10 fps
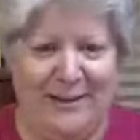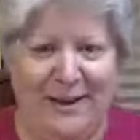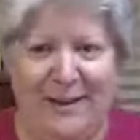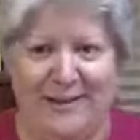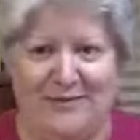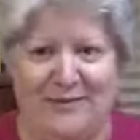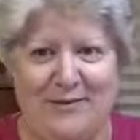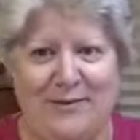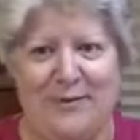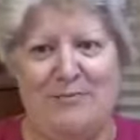And considering
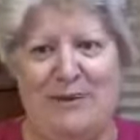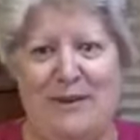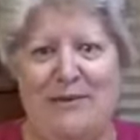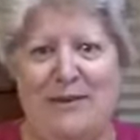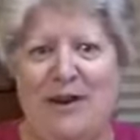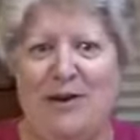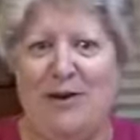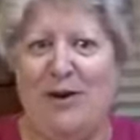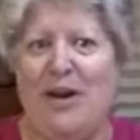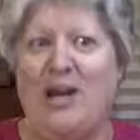the fact that I'm coming now
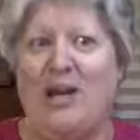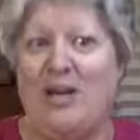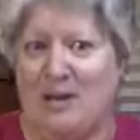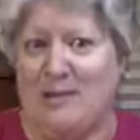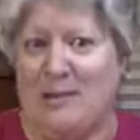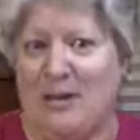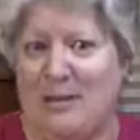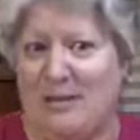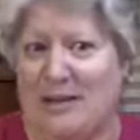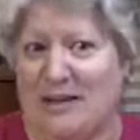on at 9
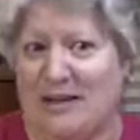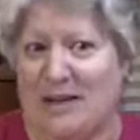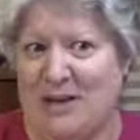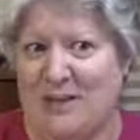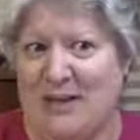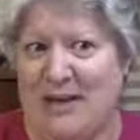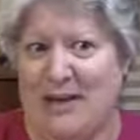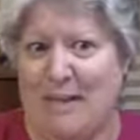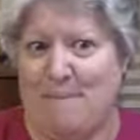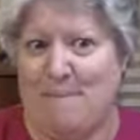
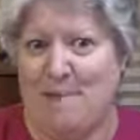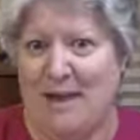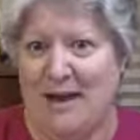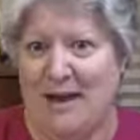p.m.